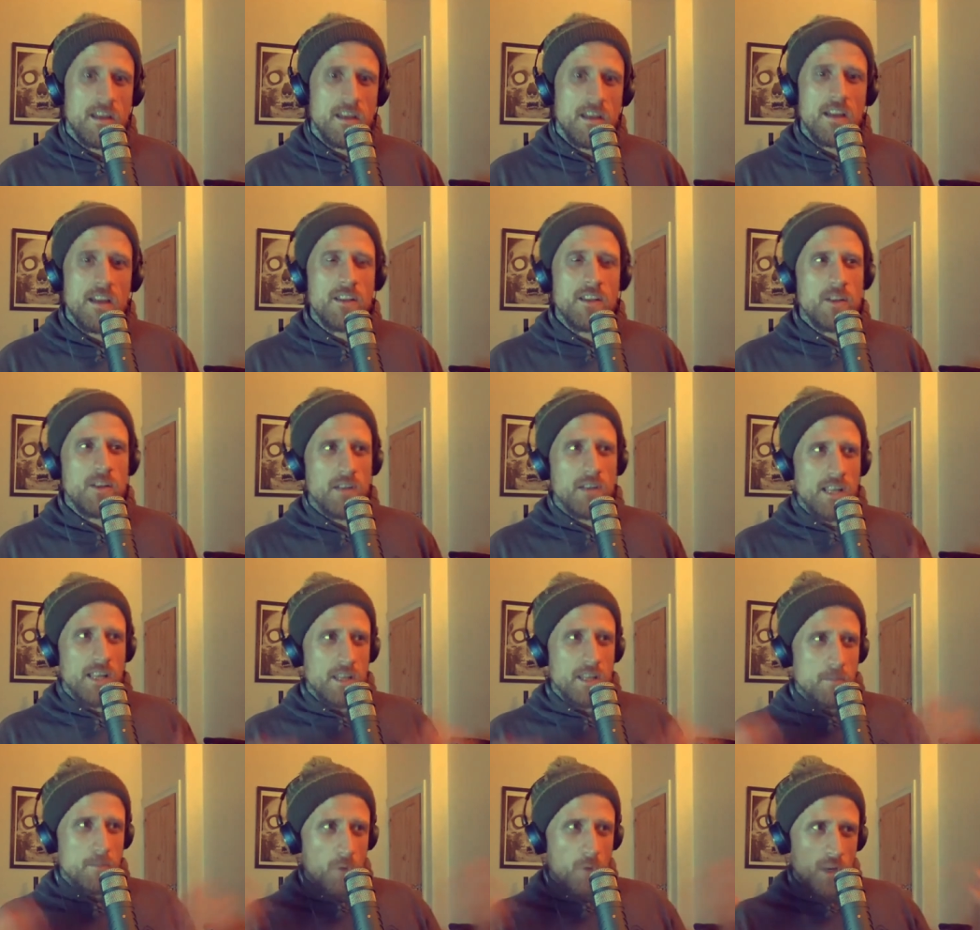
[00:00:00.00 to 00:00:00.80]

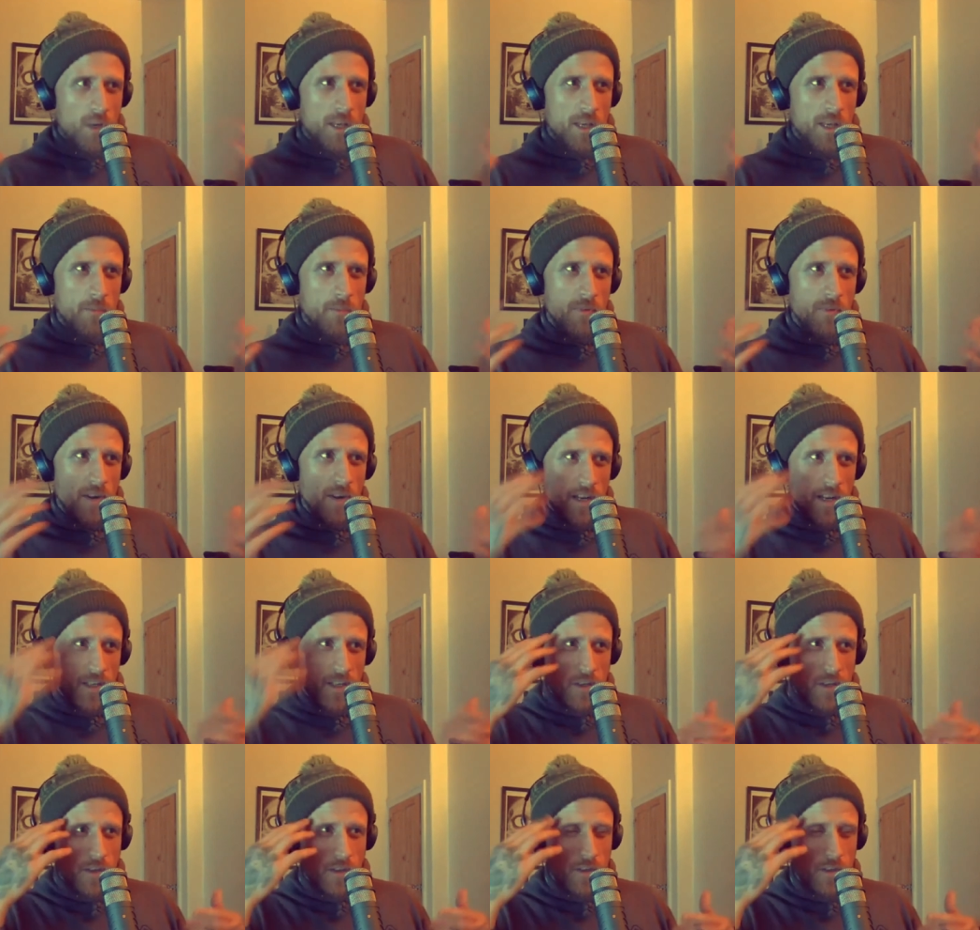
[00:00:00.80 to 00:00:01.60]
Like your monkey
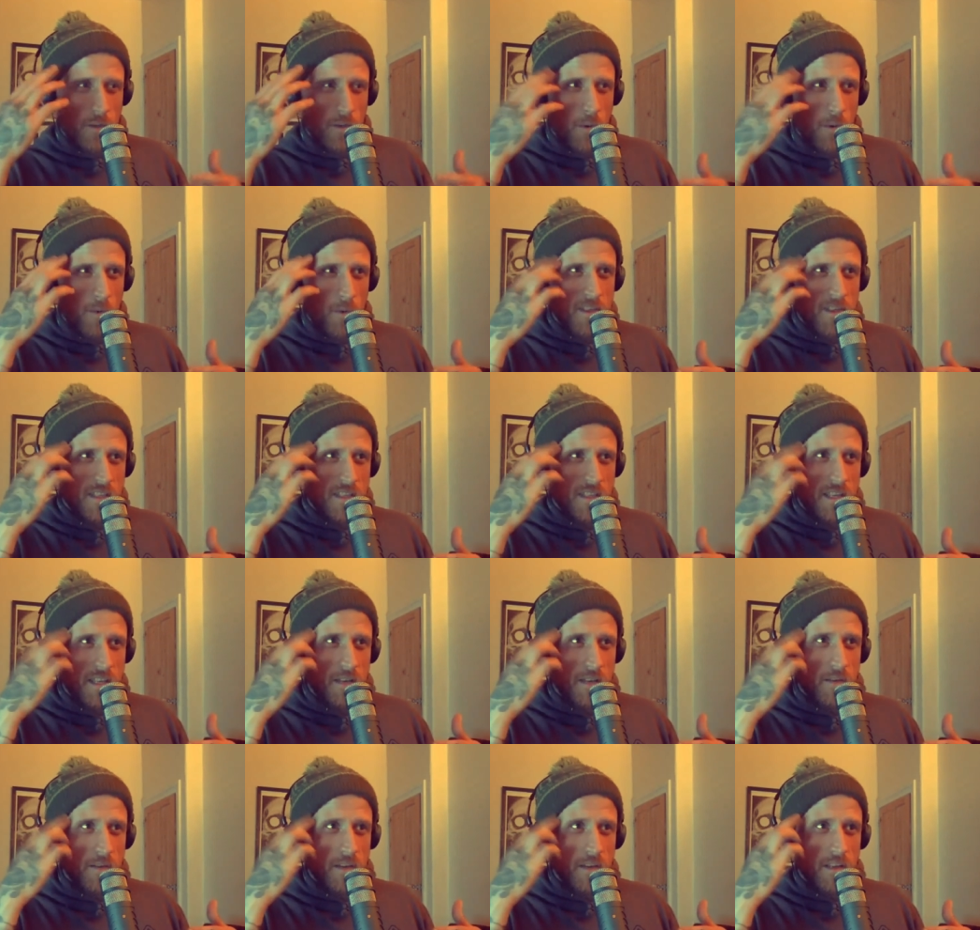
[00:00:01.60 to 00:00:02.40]
brain, you always
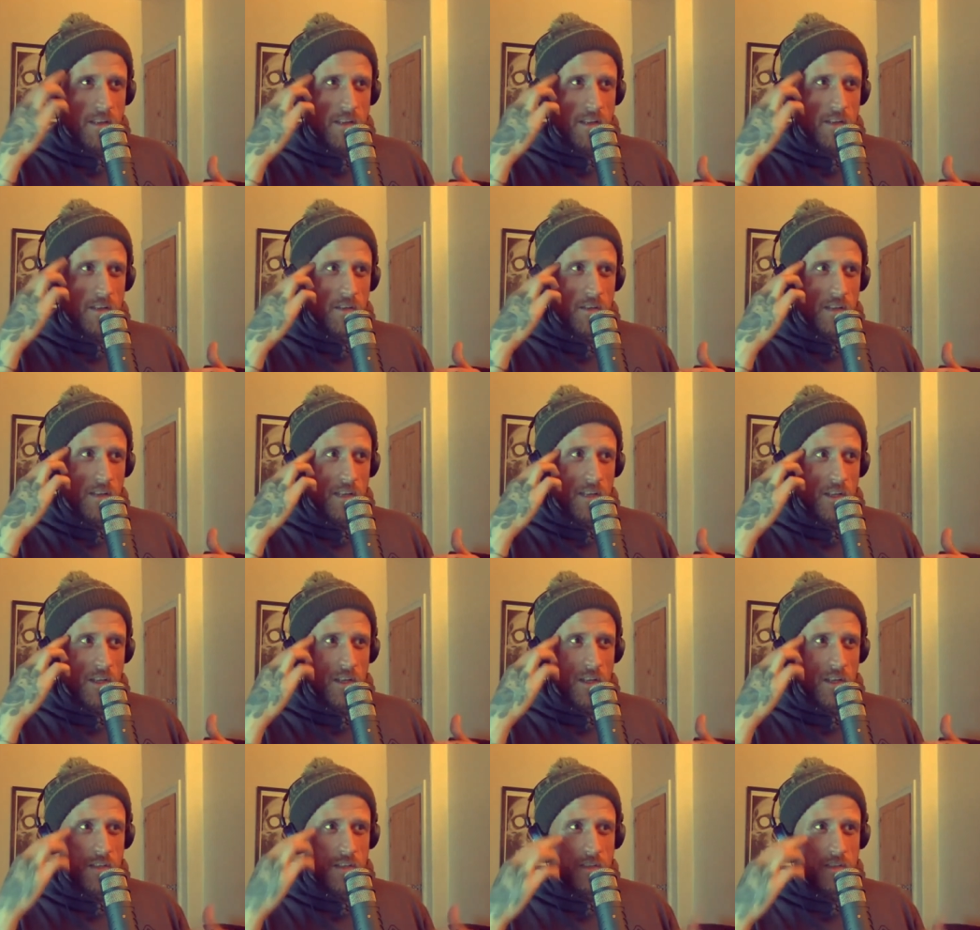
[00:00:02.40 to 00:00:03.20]
think that, that
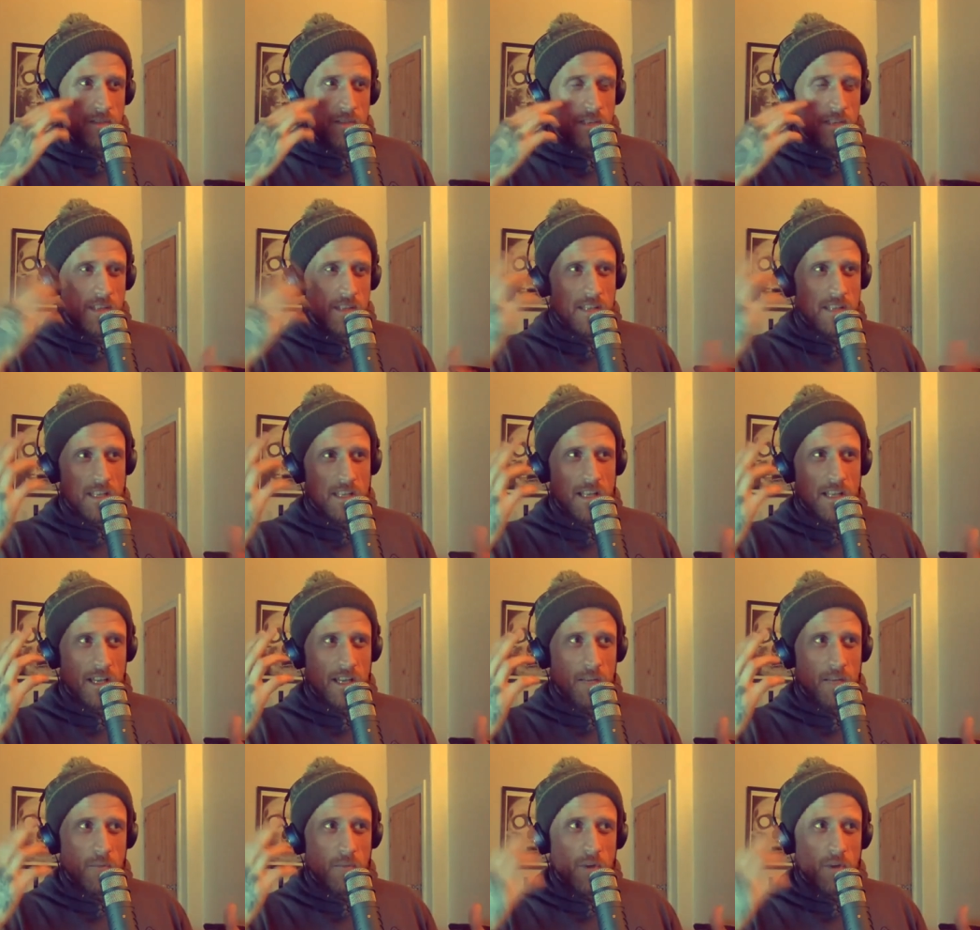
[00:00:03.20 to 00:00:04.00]
you can sometimes think
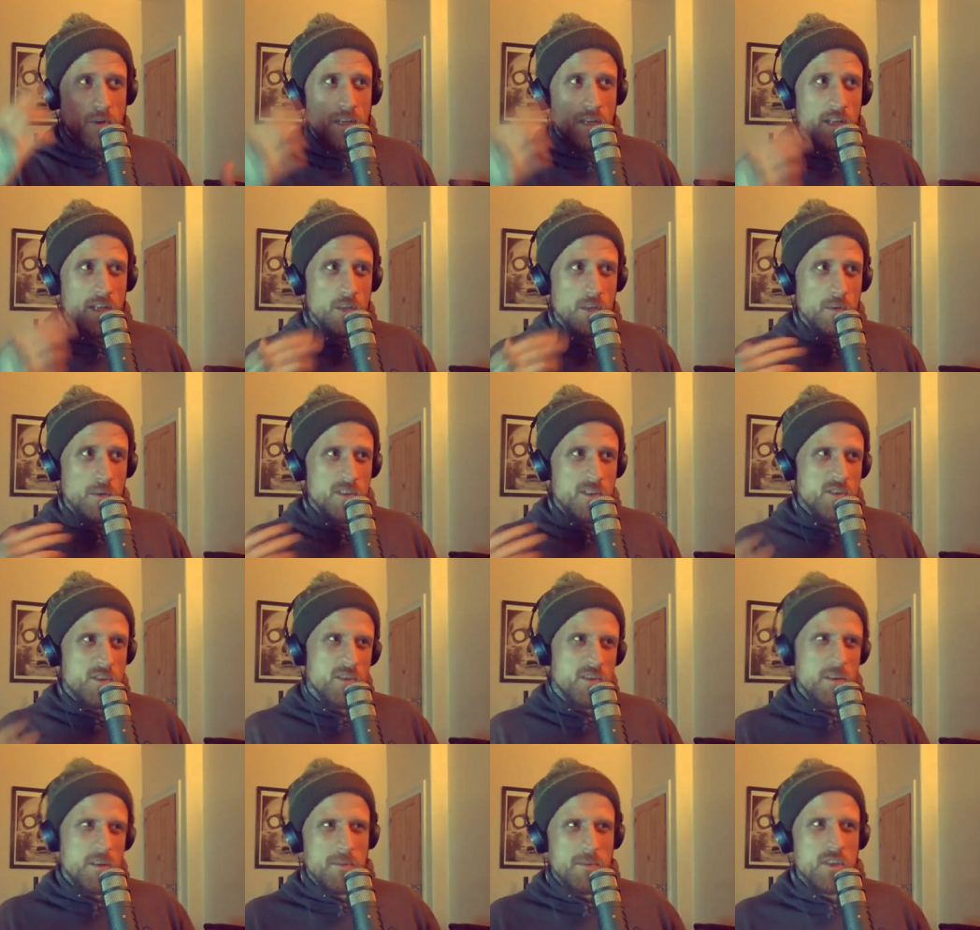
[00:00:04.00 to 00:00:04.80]
like a monkey and you always
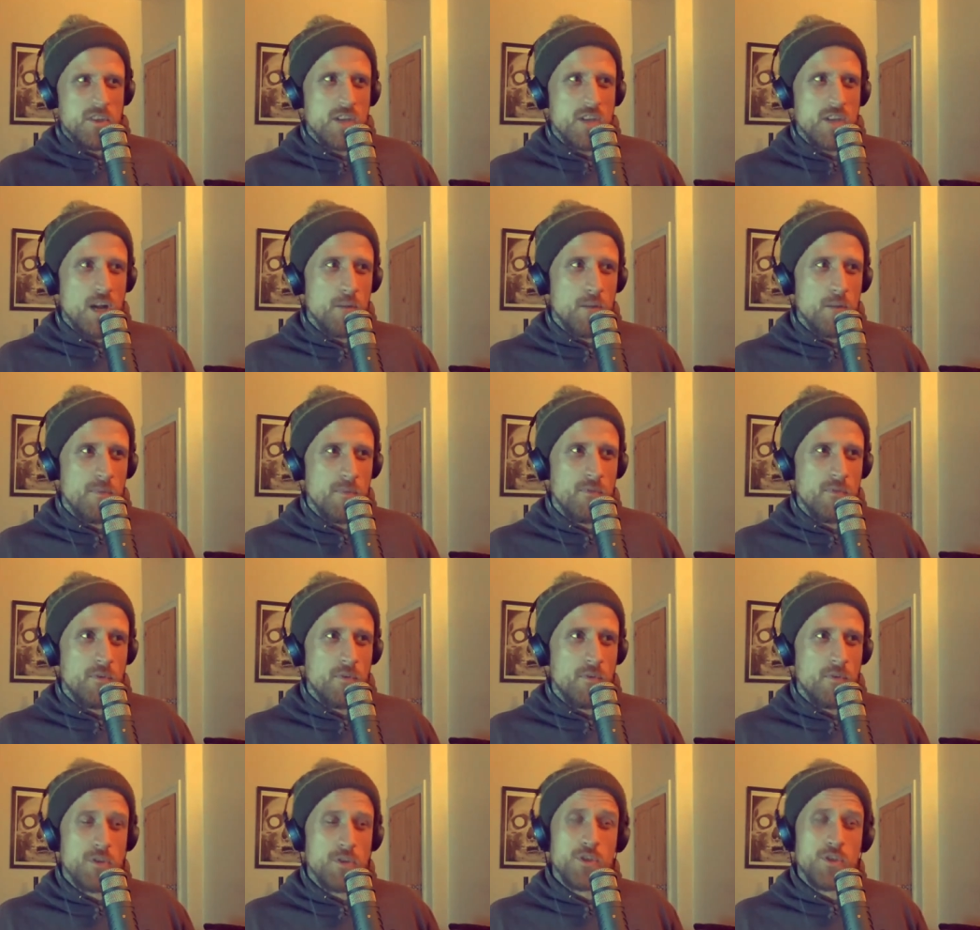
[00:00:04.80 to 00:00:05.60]
scream and shout
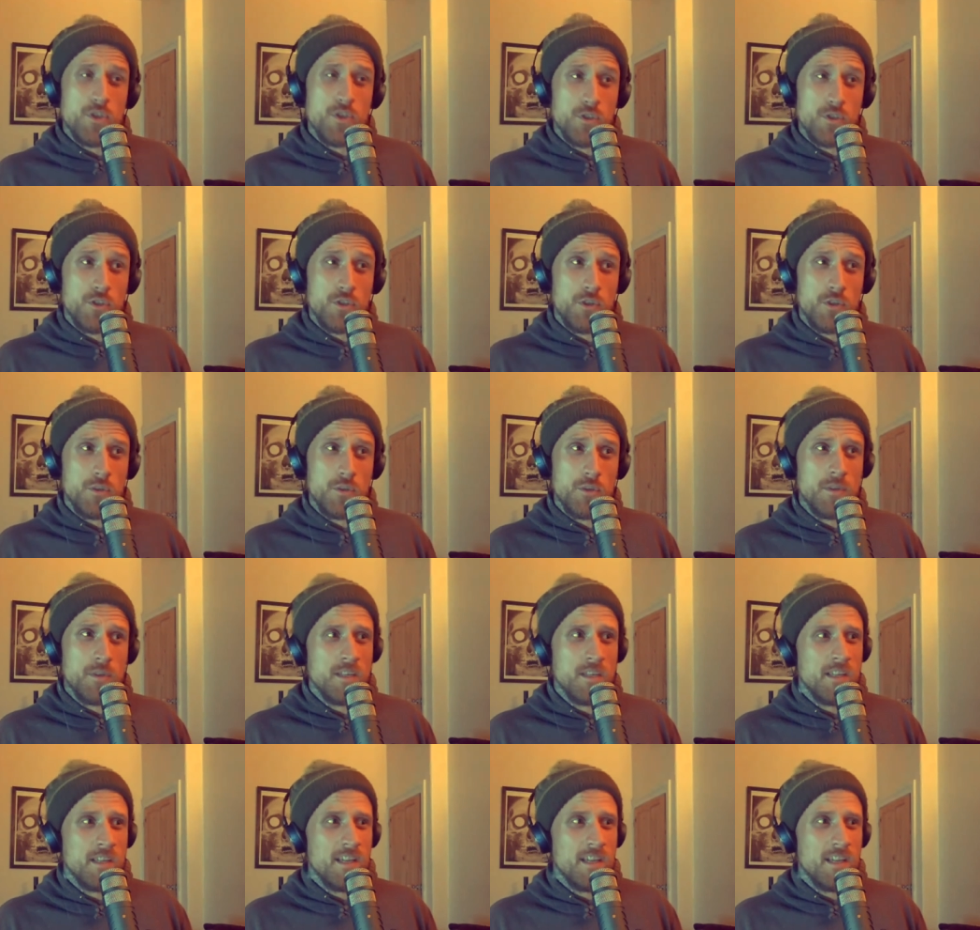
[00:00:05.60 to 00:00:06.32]
before you should do.